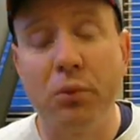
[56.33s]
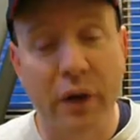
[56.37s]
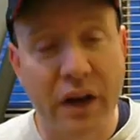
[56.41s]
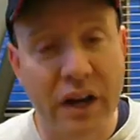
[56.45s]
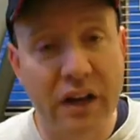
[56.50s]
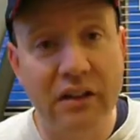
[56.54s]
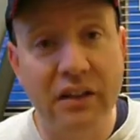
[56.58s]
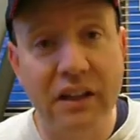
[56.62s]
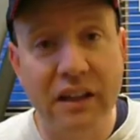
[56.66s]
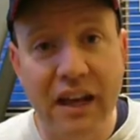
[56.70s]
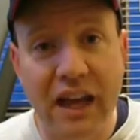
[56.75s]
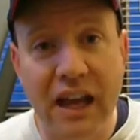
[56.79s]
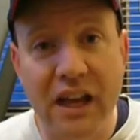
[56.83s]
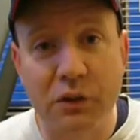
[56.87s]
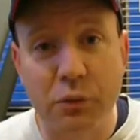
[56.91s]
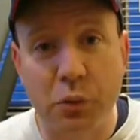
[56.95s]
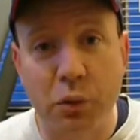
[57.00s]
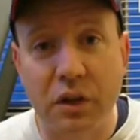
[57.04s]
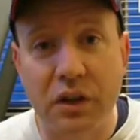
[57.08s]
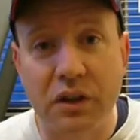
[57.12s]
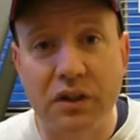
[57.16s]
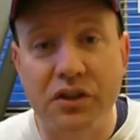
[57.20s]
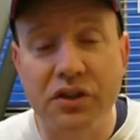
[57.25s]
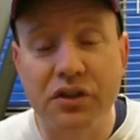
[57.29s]
Braylon
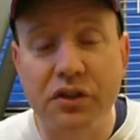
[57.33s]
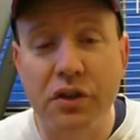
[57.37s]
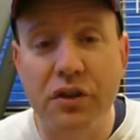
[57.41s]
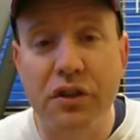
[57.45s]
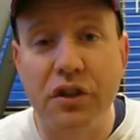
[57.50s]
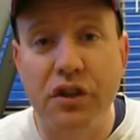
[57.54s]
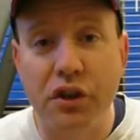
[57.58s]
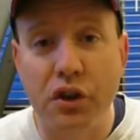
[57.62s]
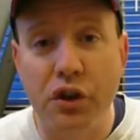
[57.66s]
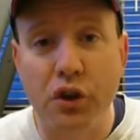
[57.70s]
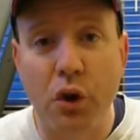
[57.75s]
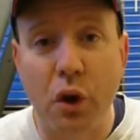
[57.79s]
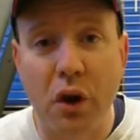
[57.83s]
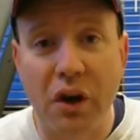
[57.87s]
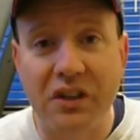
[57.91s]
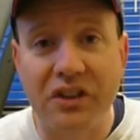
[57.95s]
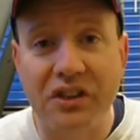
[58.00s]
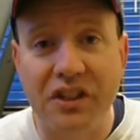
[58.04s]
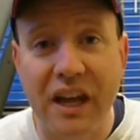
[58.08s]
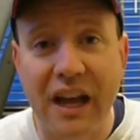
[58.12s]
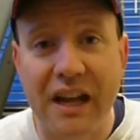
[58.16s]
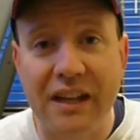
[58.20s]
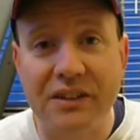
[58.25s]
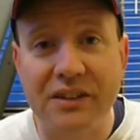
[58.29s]
Edwards to the New York
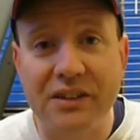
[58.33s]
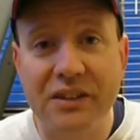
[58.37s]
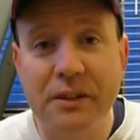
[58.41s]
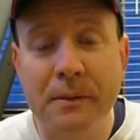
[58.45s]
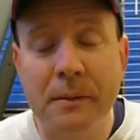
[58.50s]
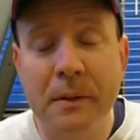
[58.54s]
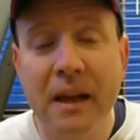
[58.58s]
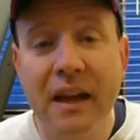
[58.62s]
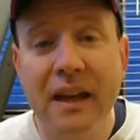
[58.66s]
Jets.